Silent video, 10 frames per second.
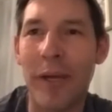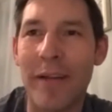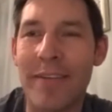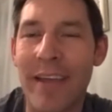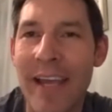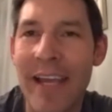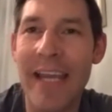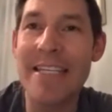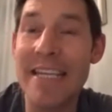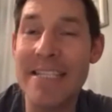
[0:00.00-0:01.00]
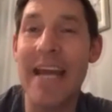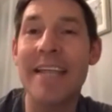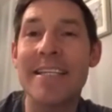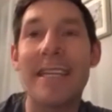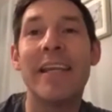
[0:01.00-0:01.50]
But it's
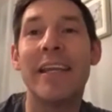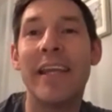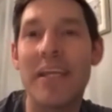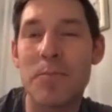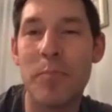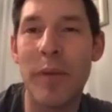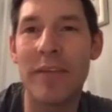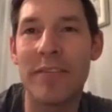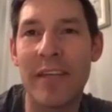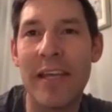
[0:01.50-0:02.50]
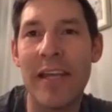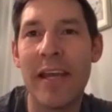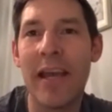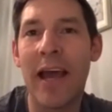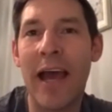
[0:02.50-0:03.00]
exciting, it's busy,
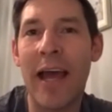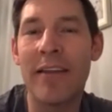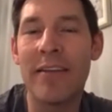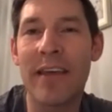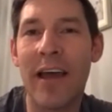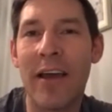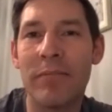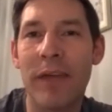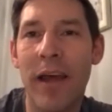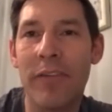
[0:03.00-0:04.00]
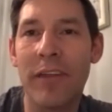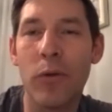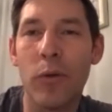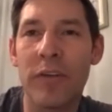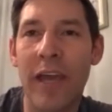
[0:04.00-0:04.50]
And I think
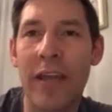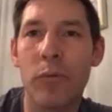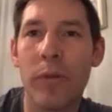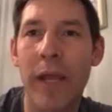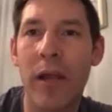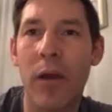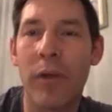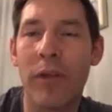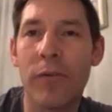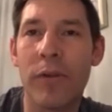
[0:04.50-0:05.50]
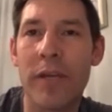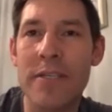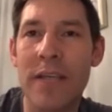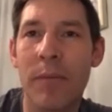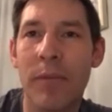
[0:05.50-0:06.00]
all together we'll make our way through this
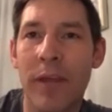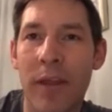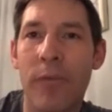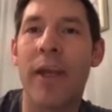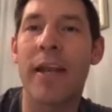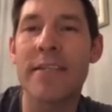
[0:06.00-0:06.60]
and come out the other end.